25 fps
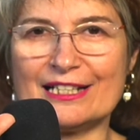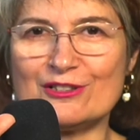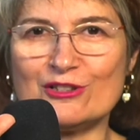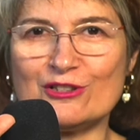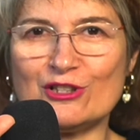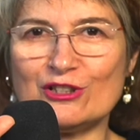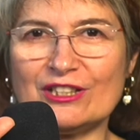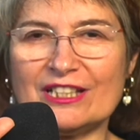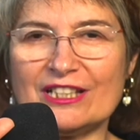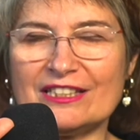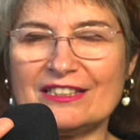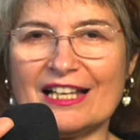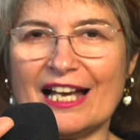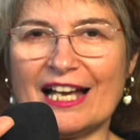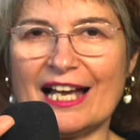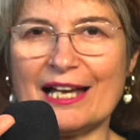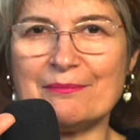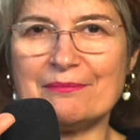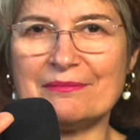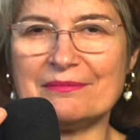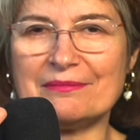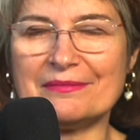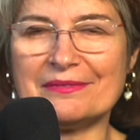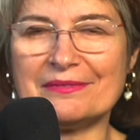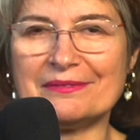that
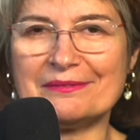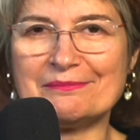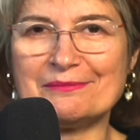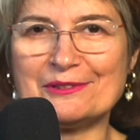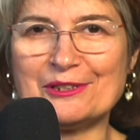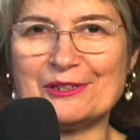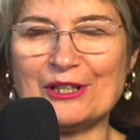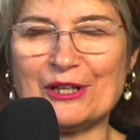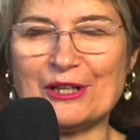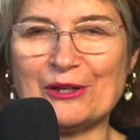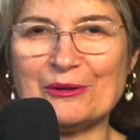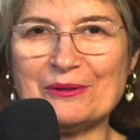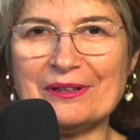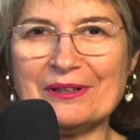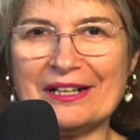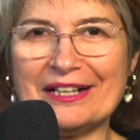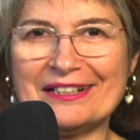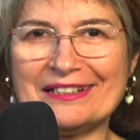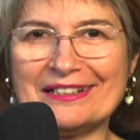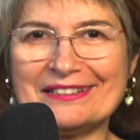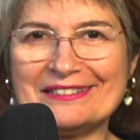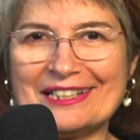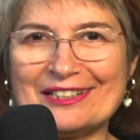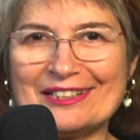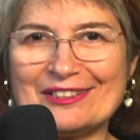I'm, you know,
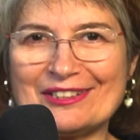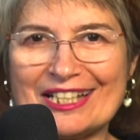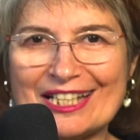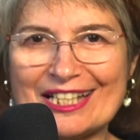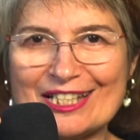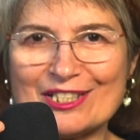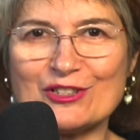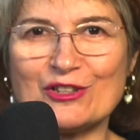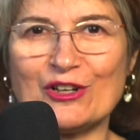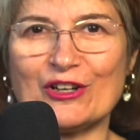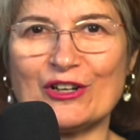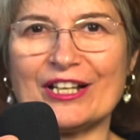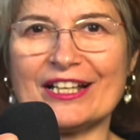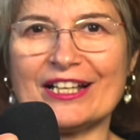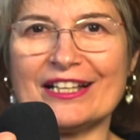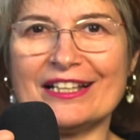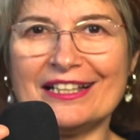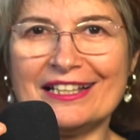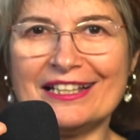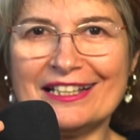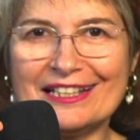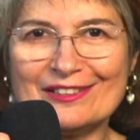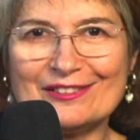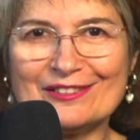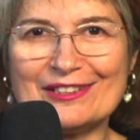that he's gonna
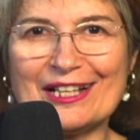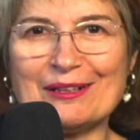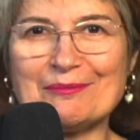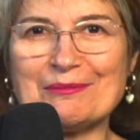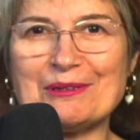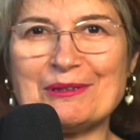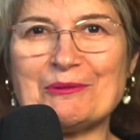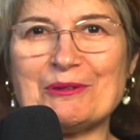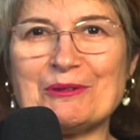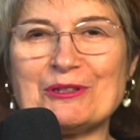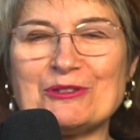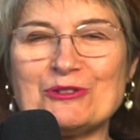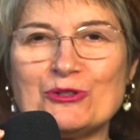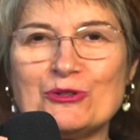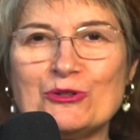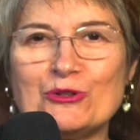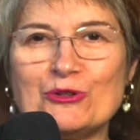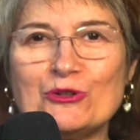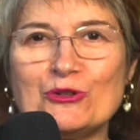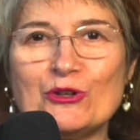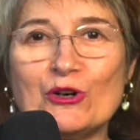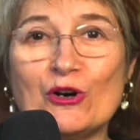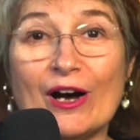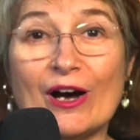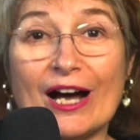tell me what to do.
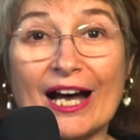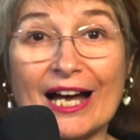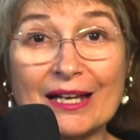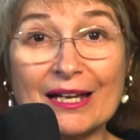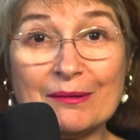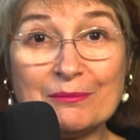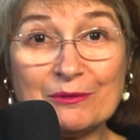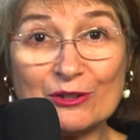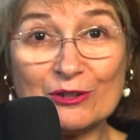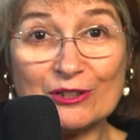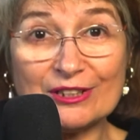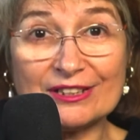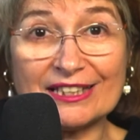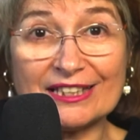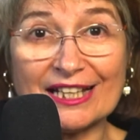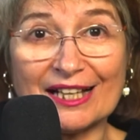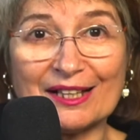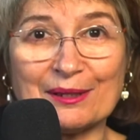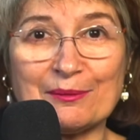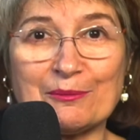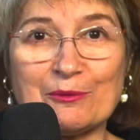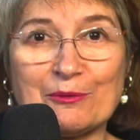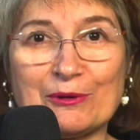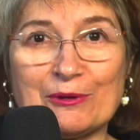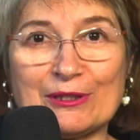No, I'm gonna tell
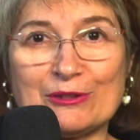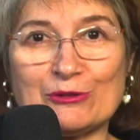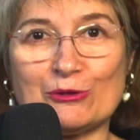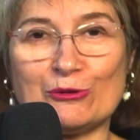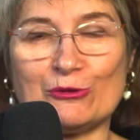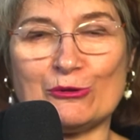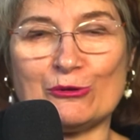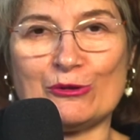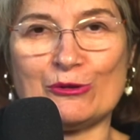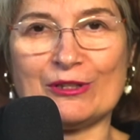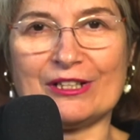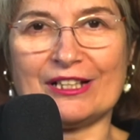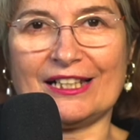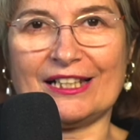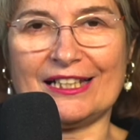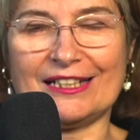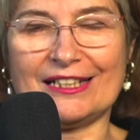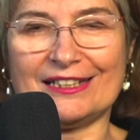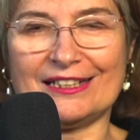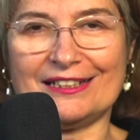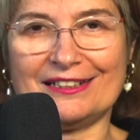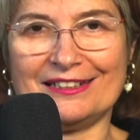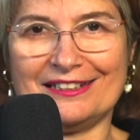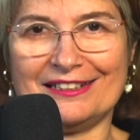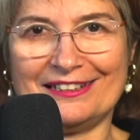him what to do the
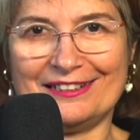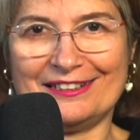click.